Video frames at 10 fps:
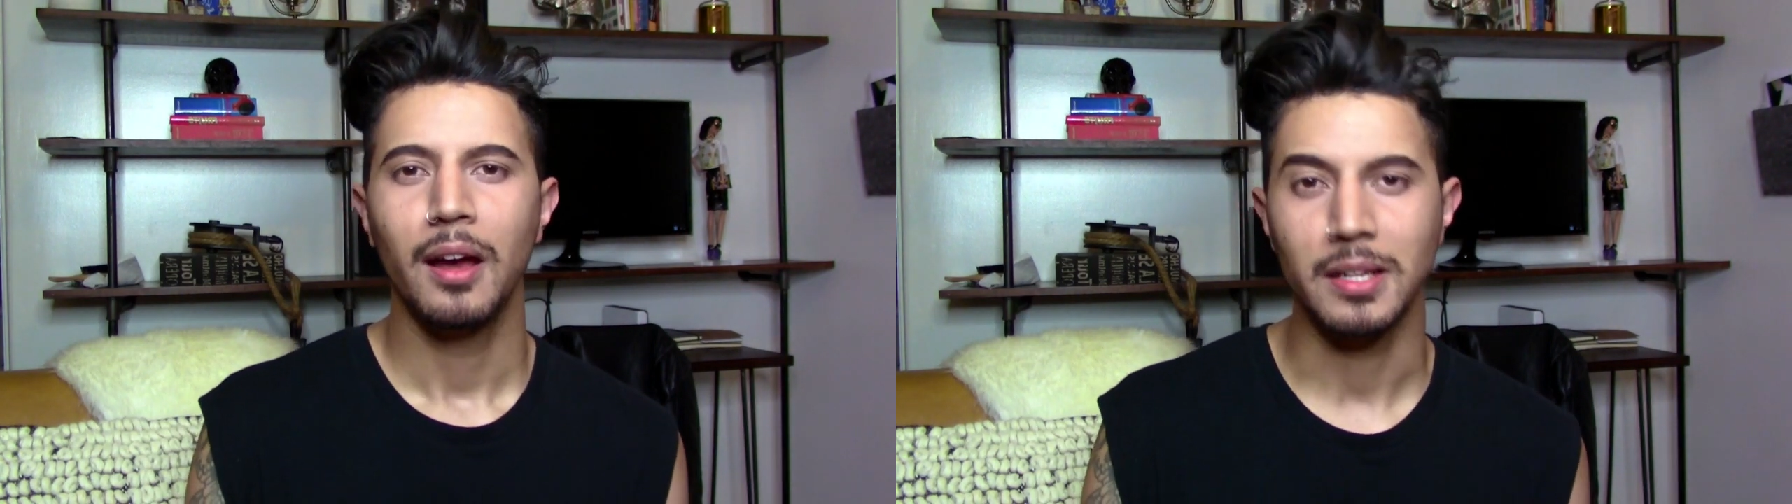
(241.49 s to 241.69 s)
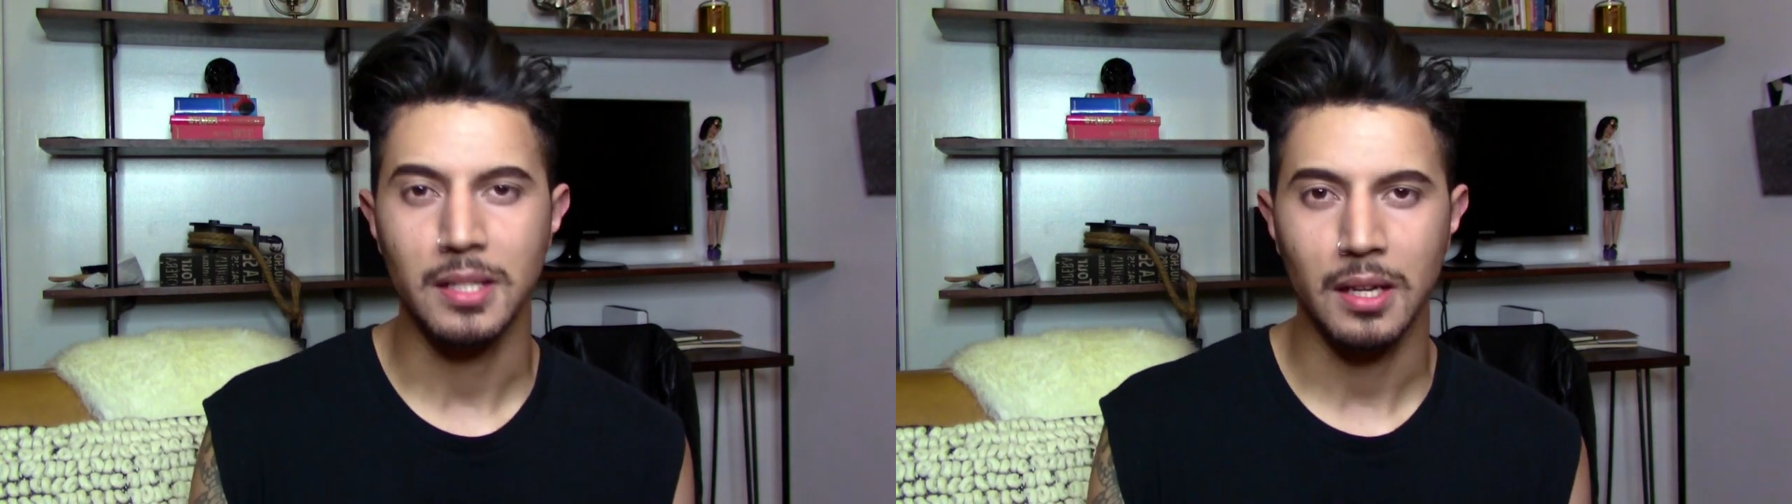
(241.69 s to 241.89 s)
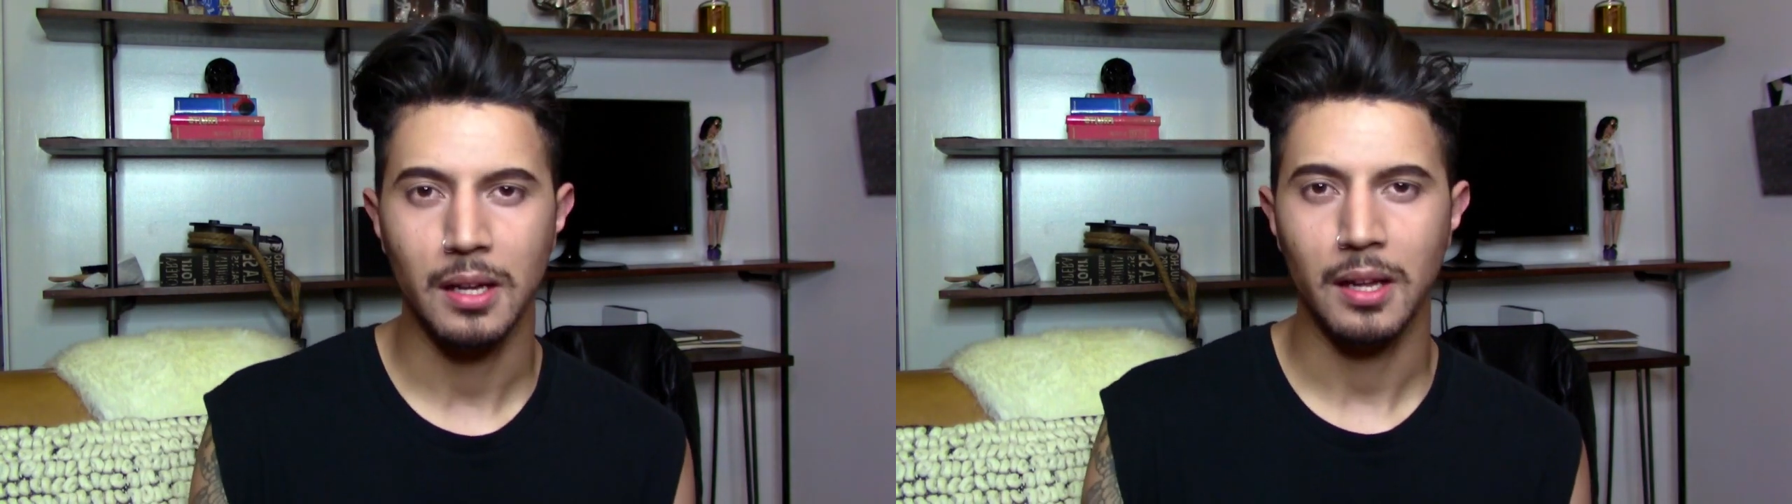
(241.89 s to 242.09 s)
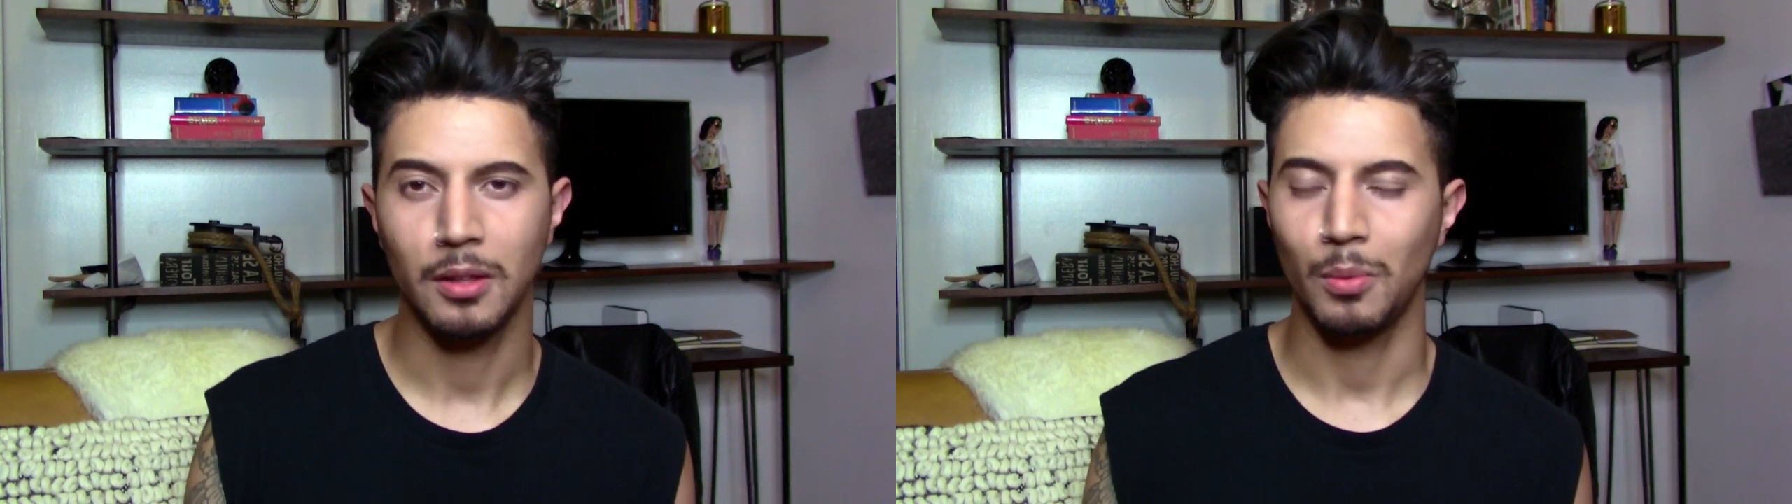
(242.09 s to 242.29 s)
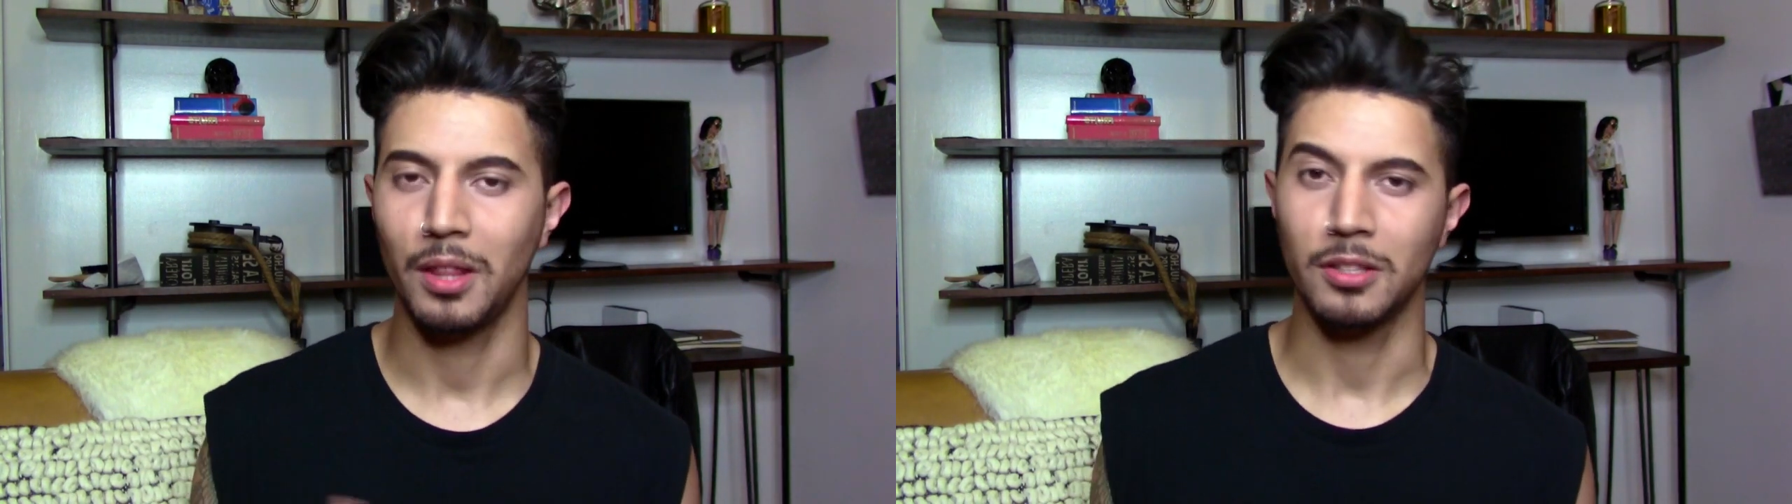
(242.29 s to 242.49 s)
idea
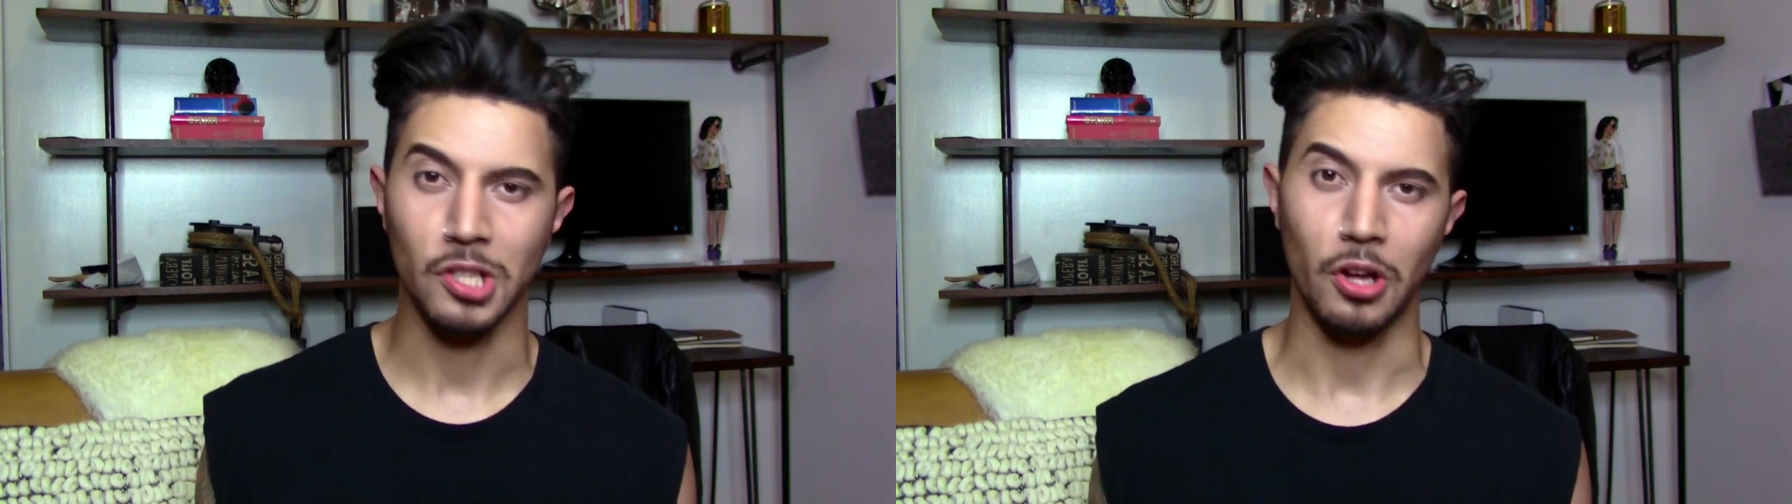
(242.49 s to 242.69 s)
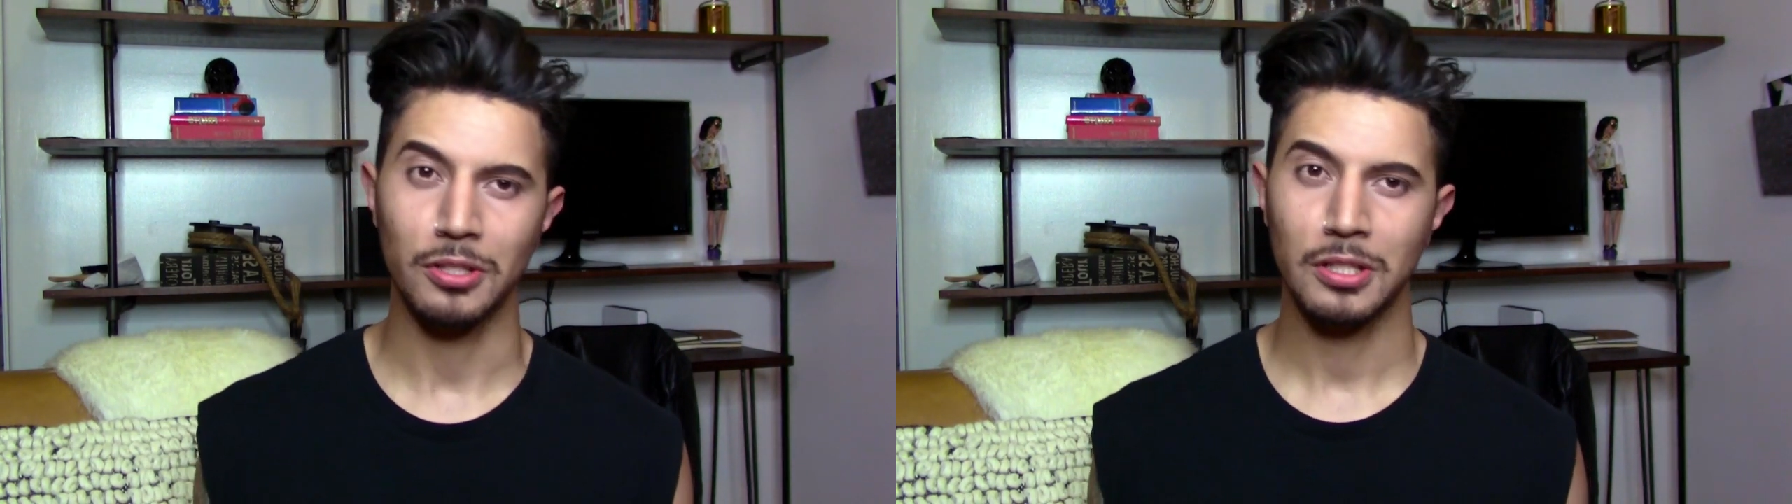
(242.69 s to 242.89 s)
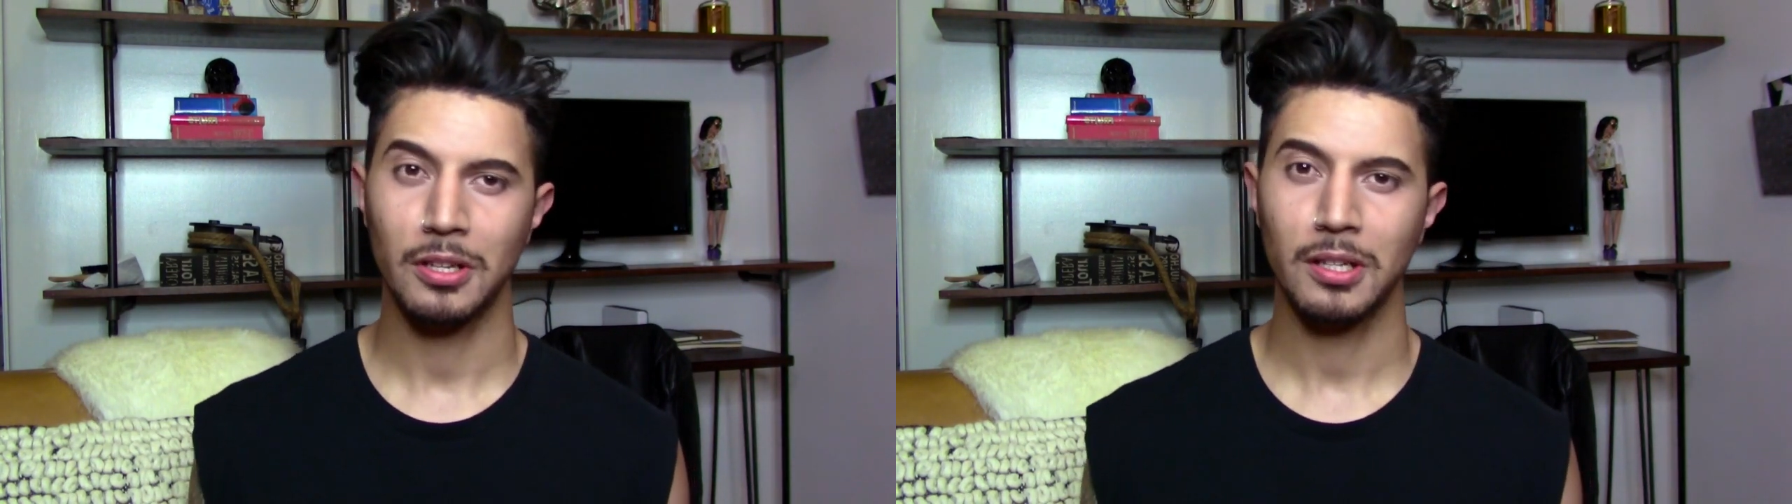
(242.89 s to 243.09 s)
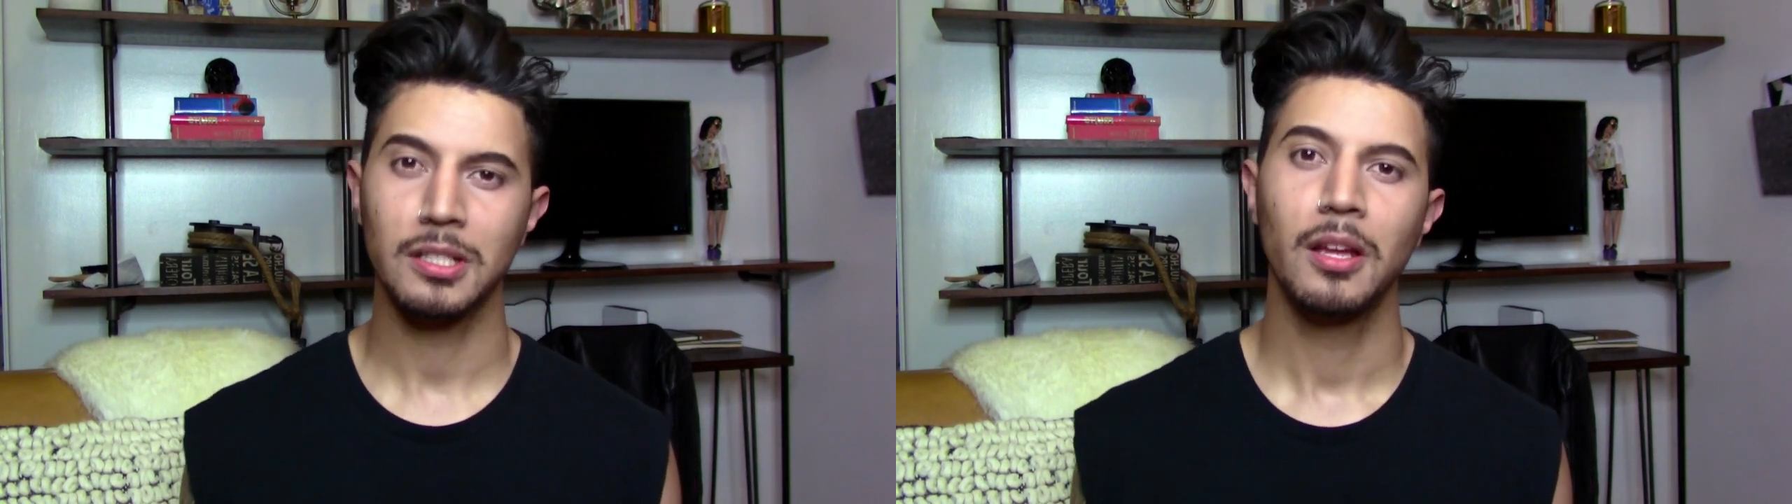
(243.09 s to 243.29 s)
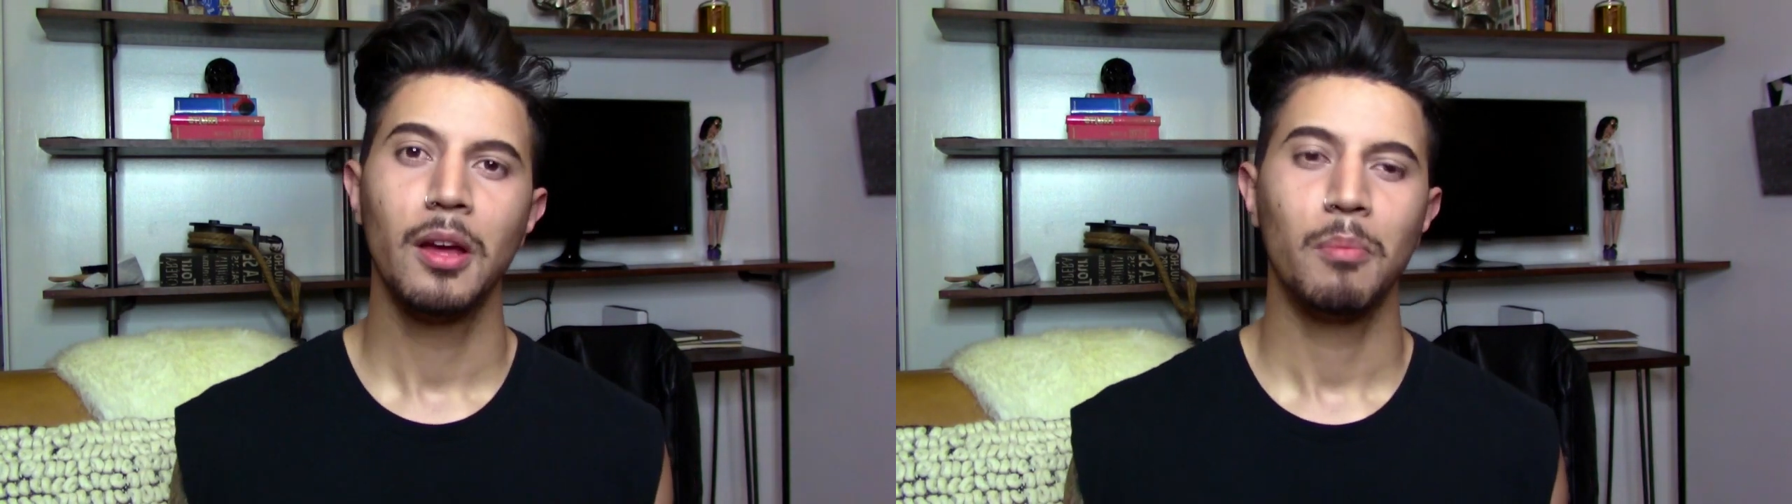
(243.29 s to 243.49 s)
and the way the dolls looked,